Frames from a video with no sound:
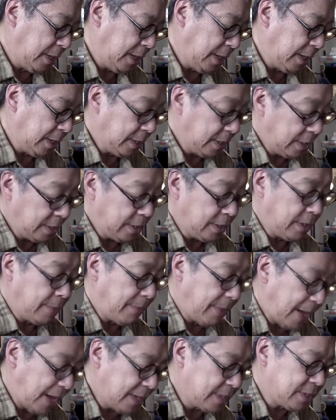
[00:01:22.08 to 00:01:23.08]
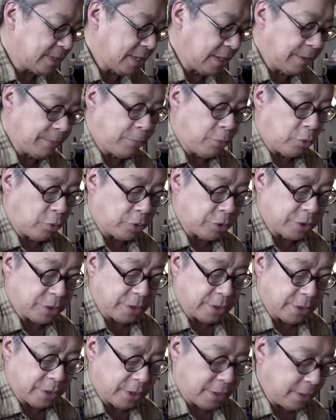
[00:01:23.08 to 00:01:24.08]
And then the masking
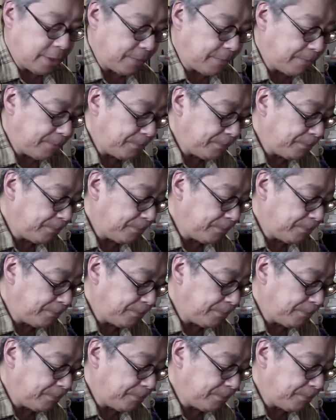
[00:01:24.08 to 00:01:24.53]
portion um,